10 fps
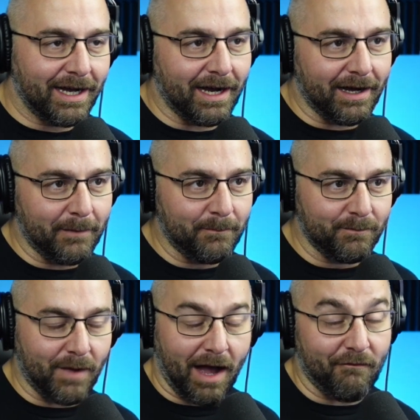
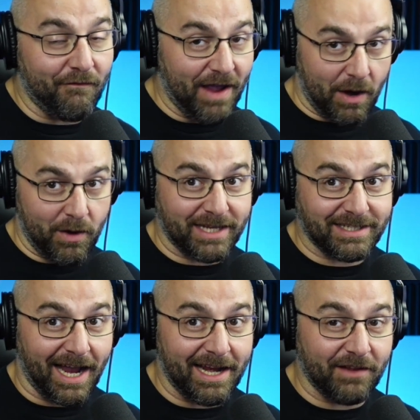I'm very
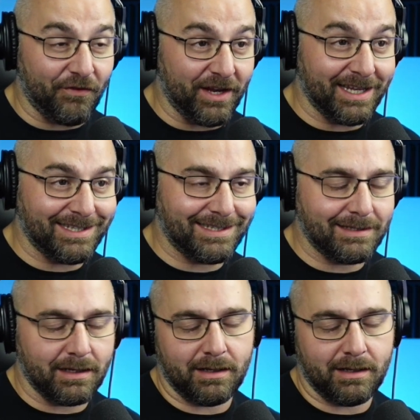excited for this.